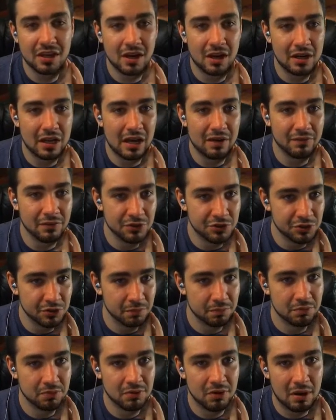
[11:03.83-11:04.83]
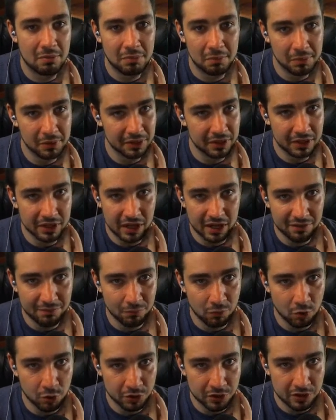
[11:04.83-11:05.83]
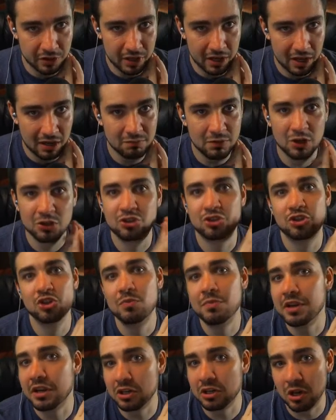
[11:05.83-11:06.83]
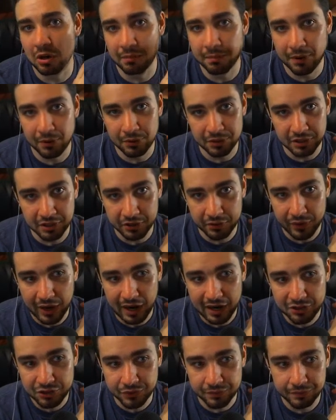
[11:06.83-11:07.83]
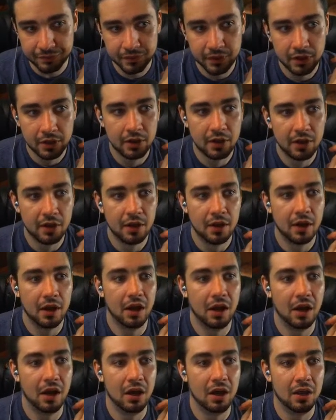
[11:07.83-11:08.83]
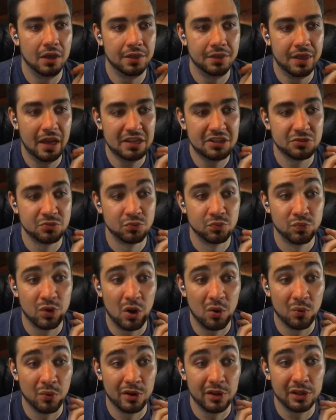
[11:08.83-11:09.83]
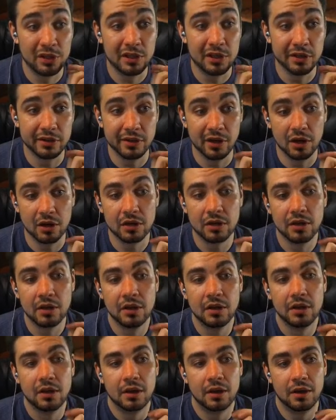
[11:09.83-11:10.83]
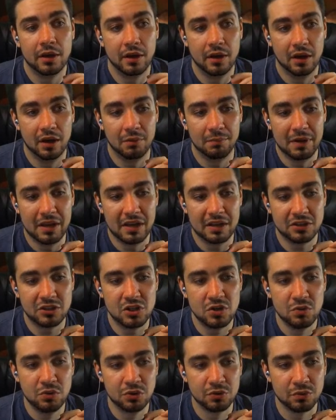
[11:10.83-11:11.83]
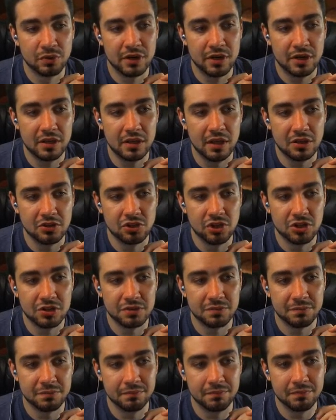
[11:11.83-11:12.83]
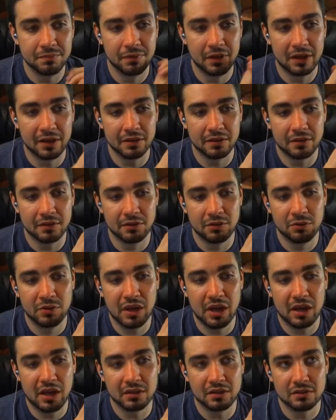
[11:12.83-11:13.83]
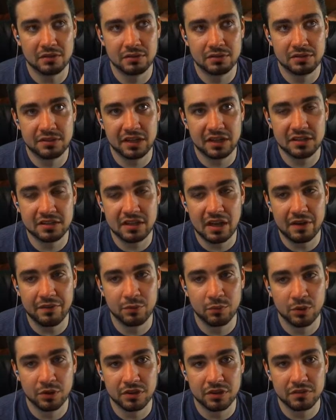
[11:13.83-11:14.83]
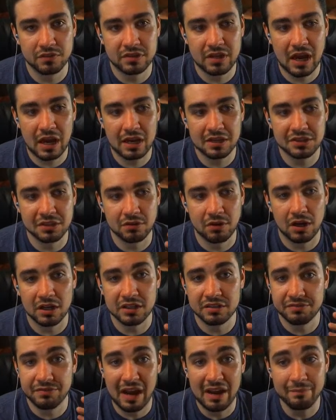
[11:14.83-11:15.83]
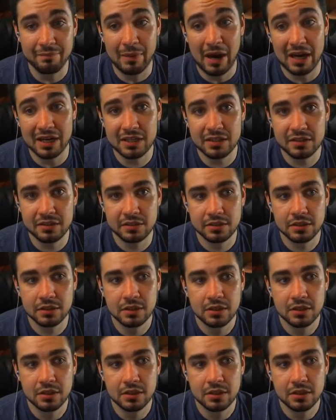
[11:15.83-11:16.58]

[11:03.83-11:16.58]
on average you're probably going to have more than that, assuming no opponent interaction. That's a really good card. A 2/3 that just, like, you get 6-7 worth of stats across 5 bodies.